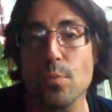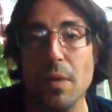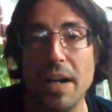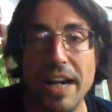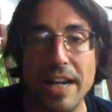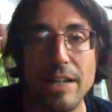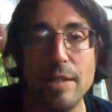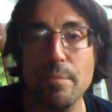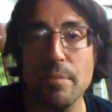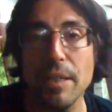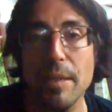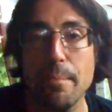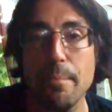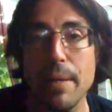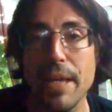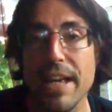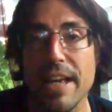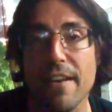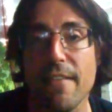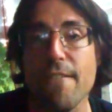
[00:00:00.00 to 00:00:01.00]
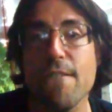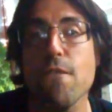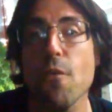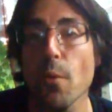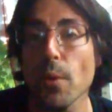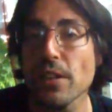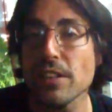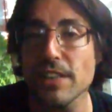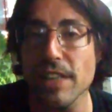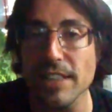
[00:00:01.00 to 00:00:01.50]
randomly pick
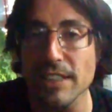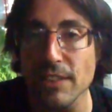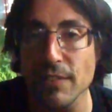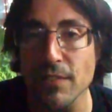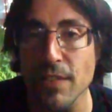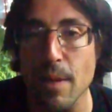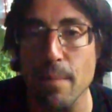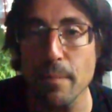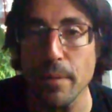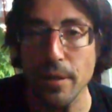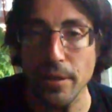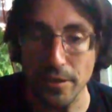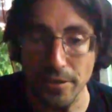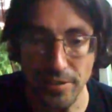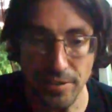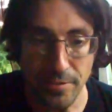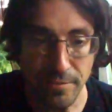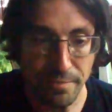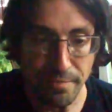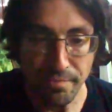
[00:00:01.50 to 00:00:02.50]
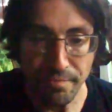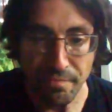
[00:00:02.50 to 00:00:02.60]
4 sets of numbers,